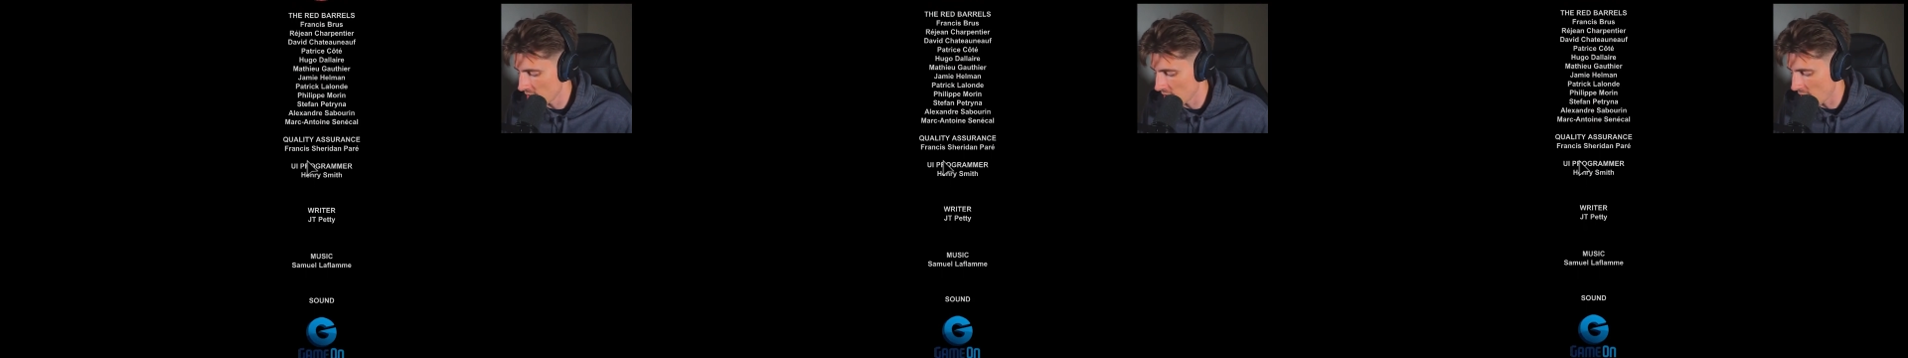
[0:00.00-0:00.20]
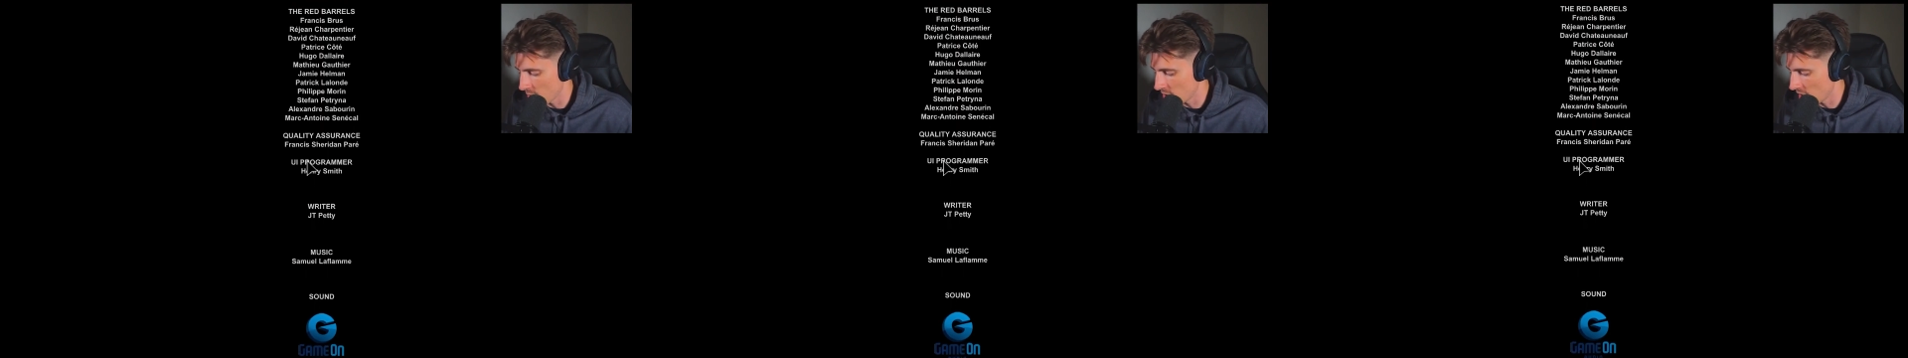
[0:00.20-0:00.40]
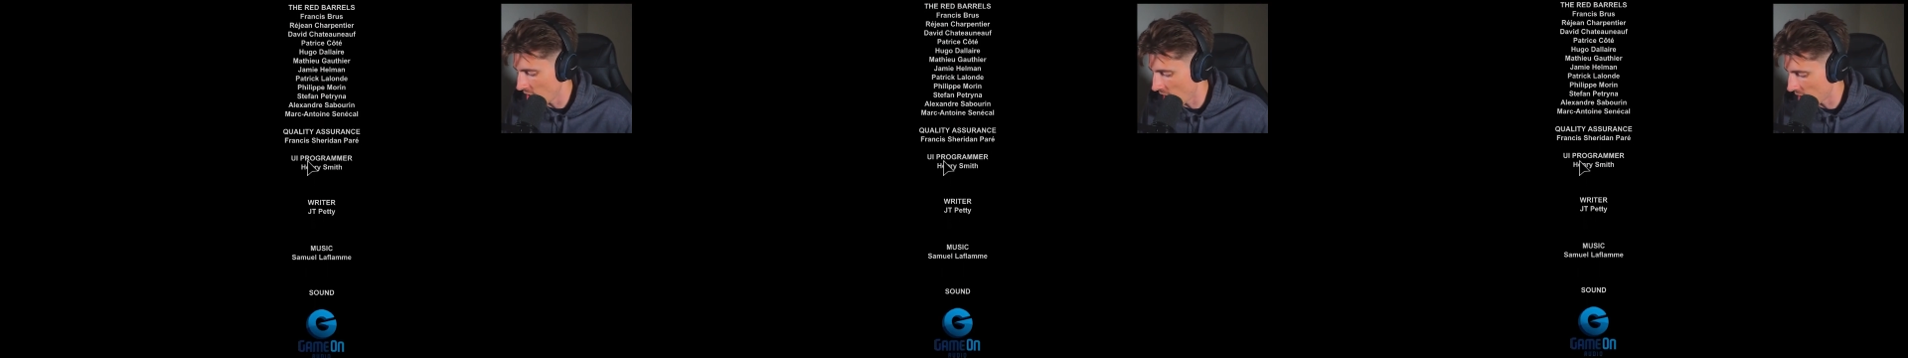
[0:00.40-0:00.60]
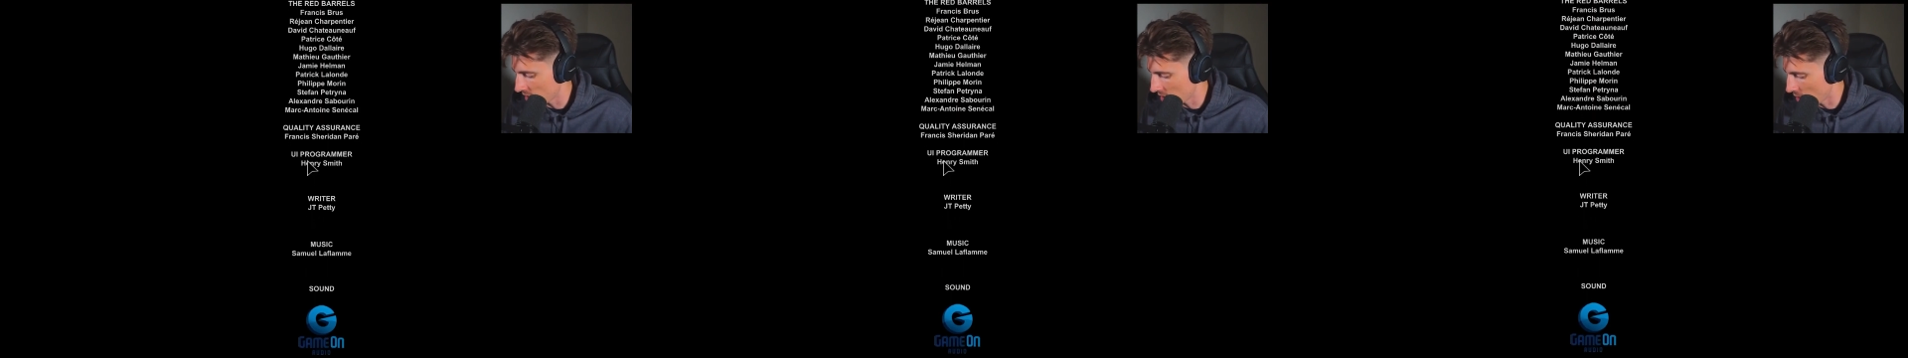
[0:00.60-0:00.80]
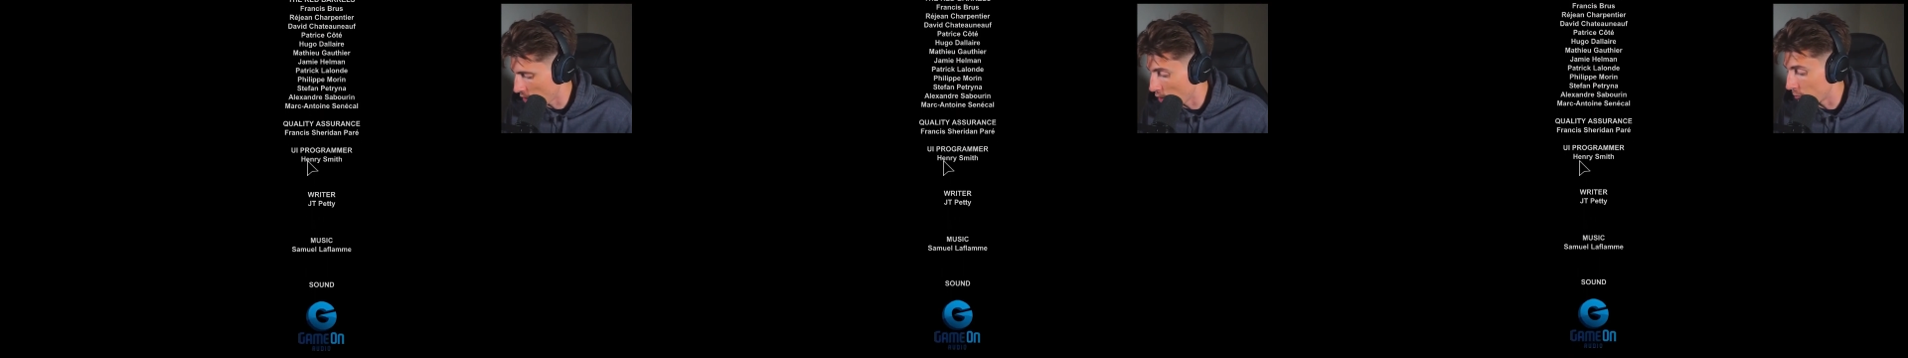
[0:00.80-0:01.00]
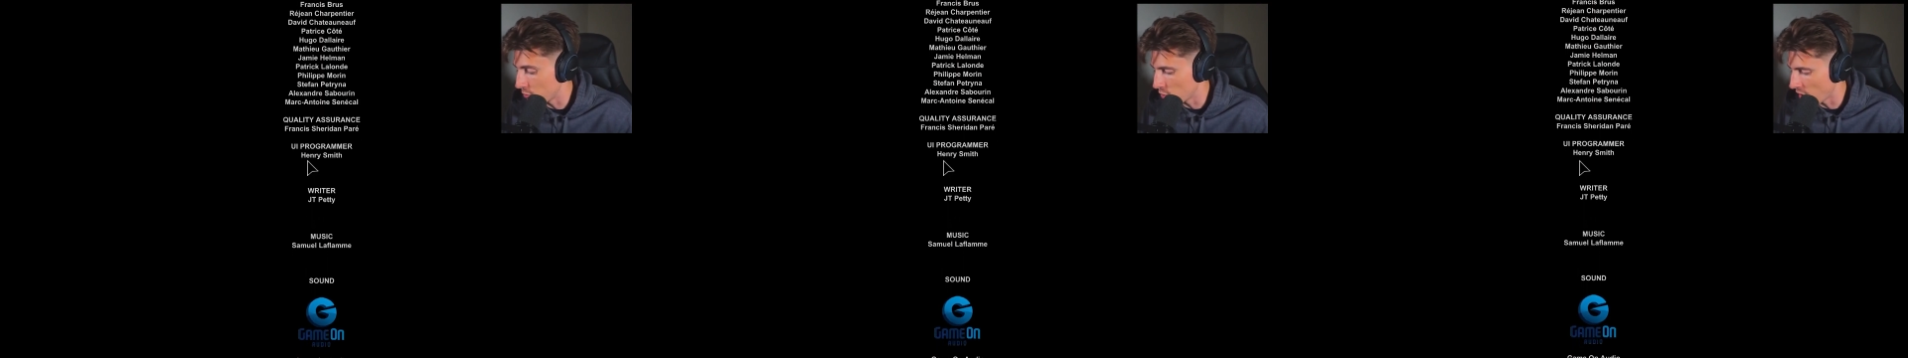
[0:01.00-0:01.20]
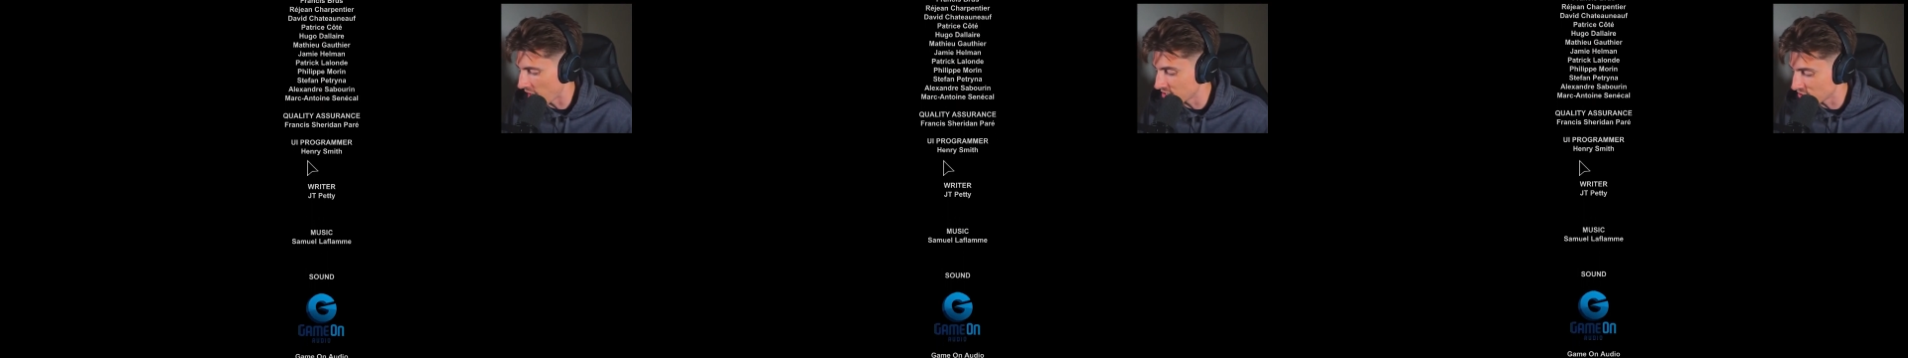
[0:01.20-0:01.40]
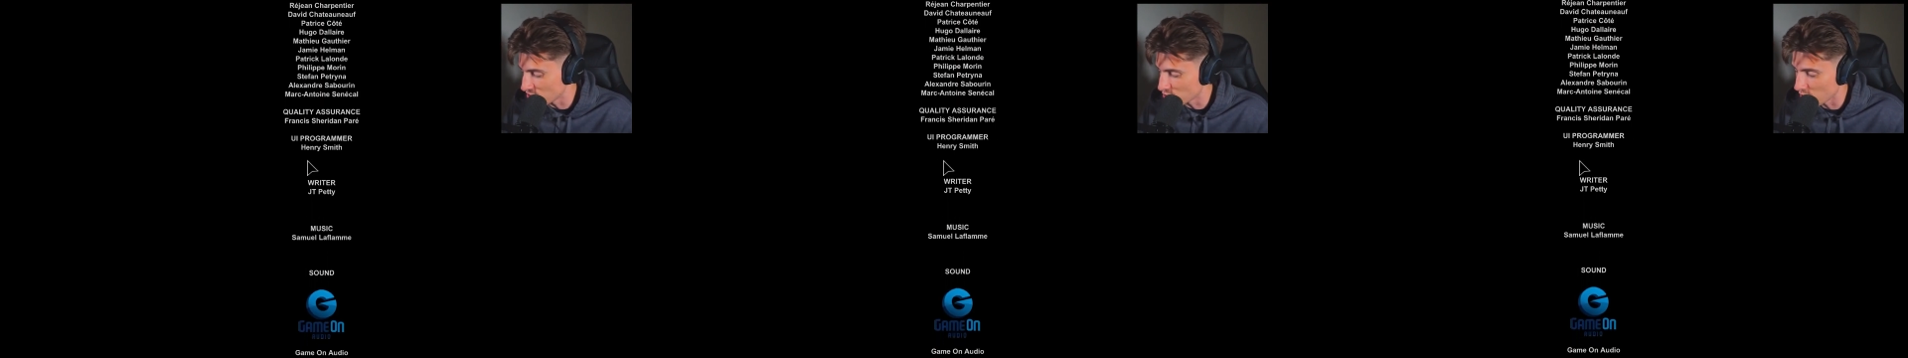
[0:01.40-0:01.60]
I really hope you
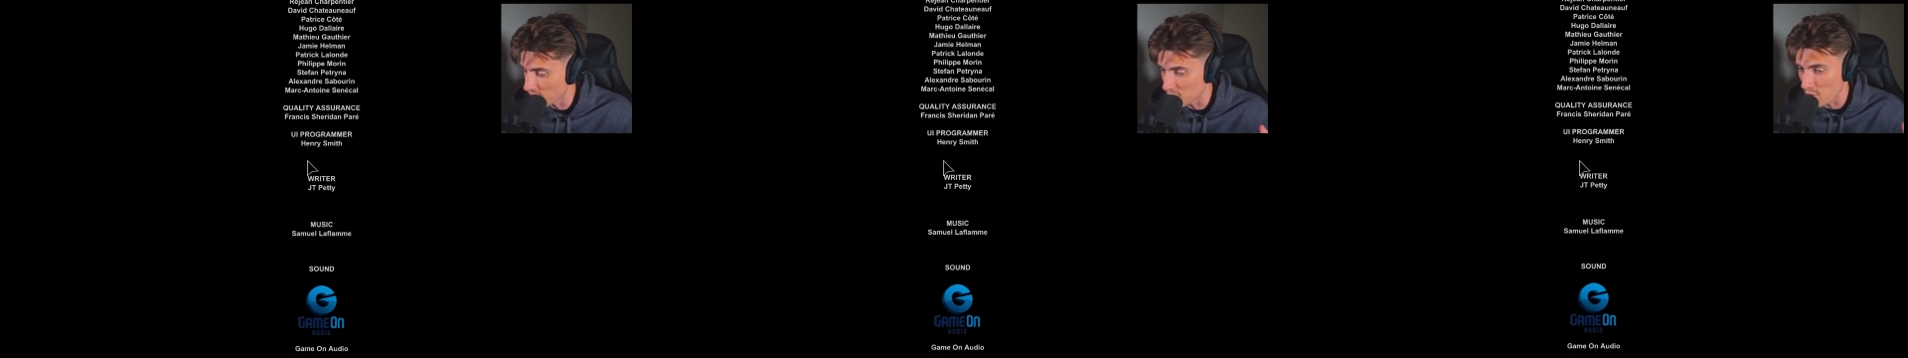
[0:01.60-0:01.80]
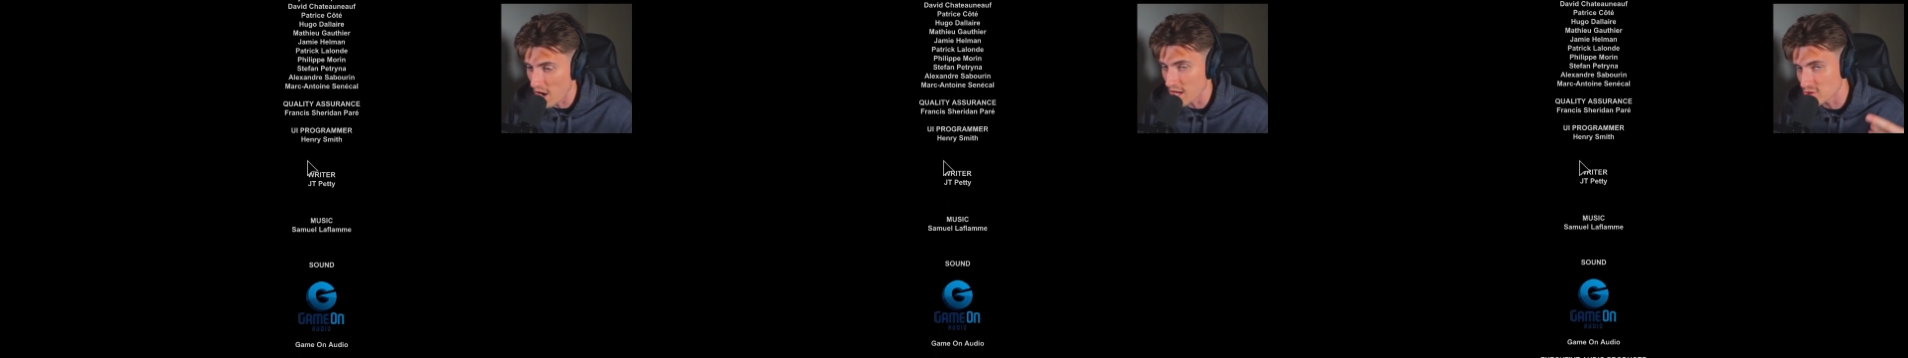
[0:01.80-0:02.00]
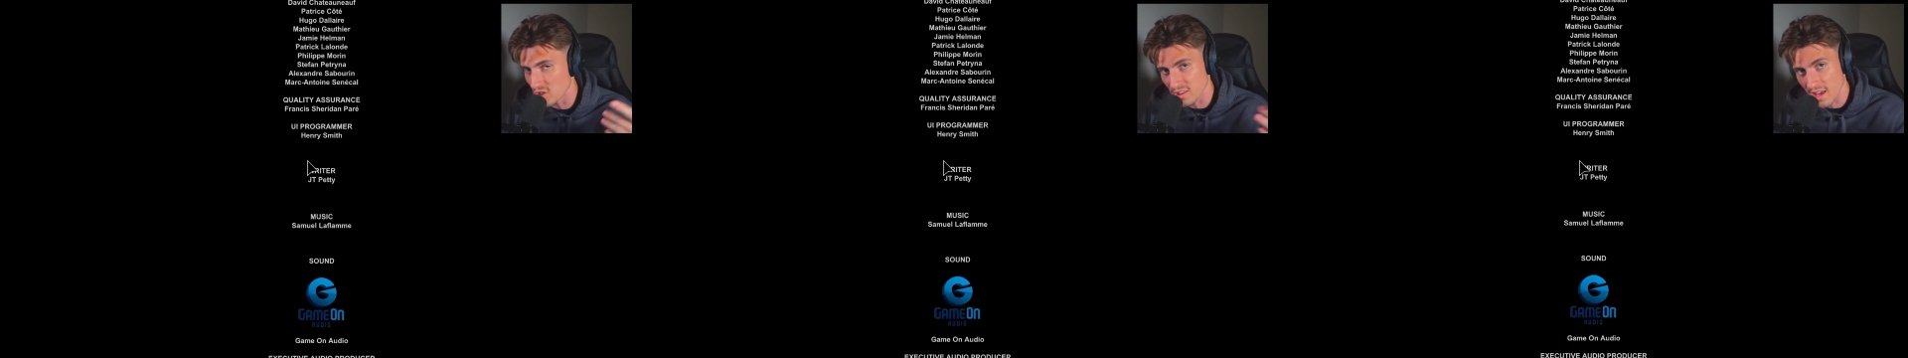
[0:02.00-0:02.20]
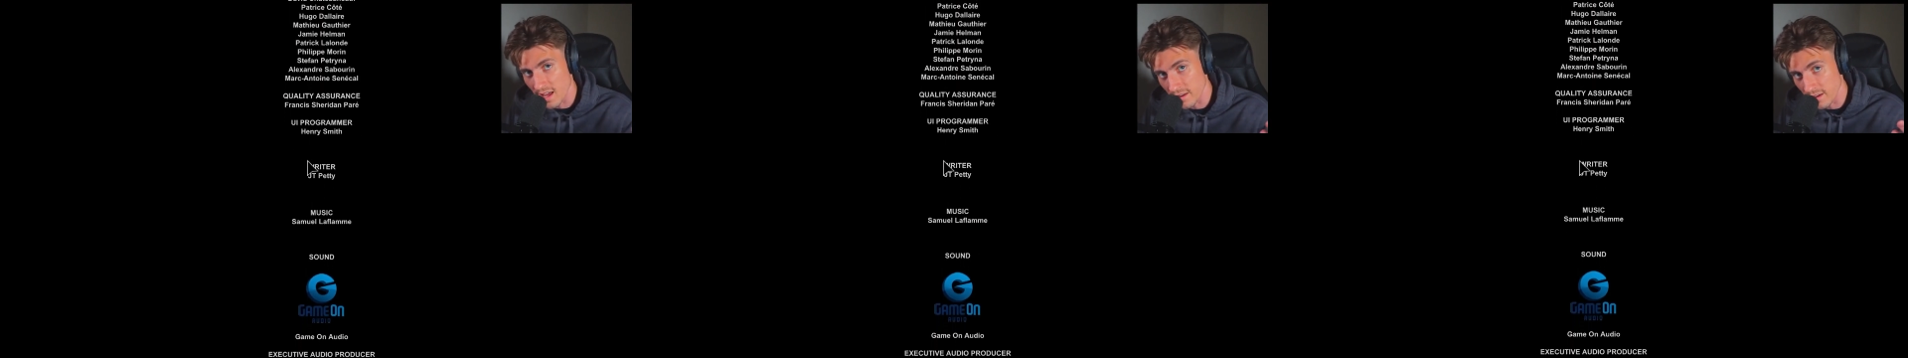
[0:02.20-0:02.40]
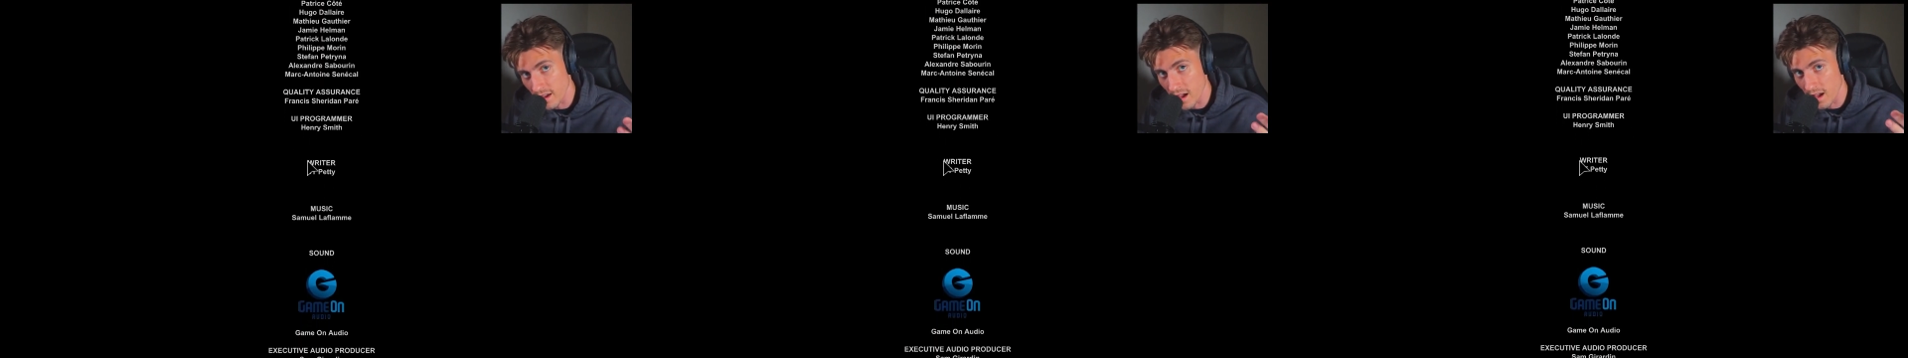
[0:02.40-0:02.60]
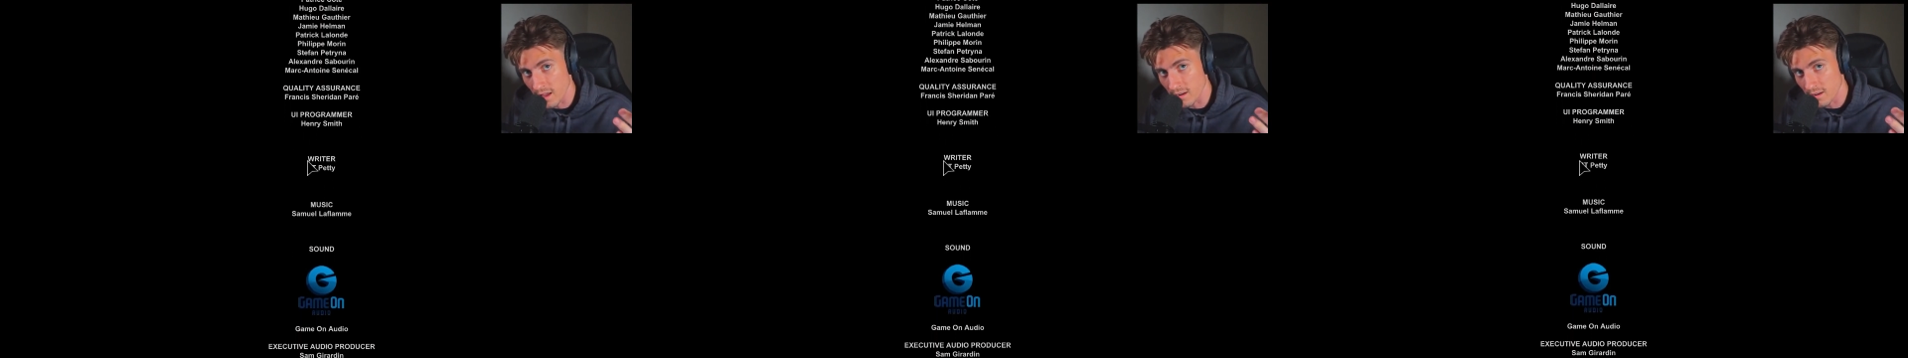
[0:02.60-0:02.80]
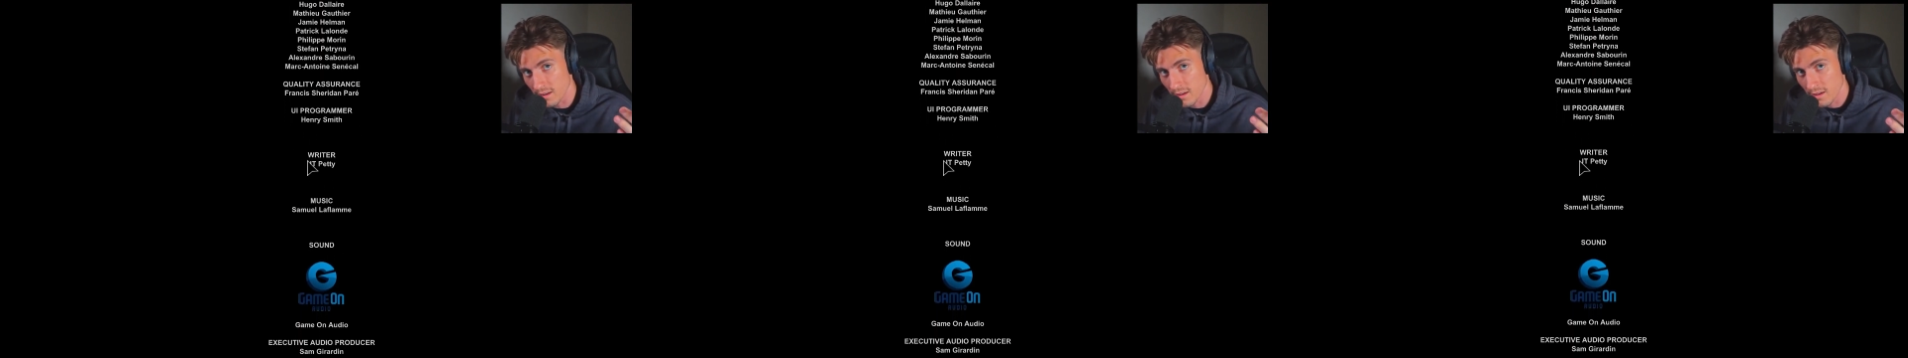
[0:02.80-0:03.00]
guys enjoyed watching that again.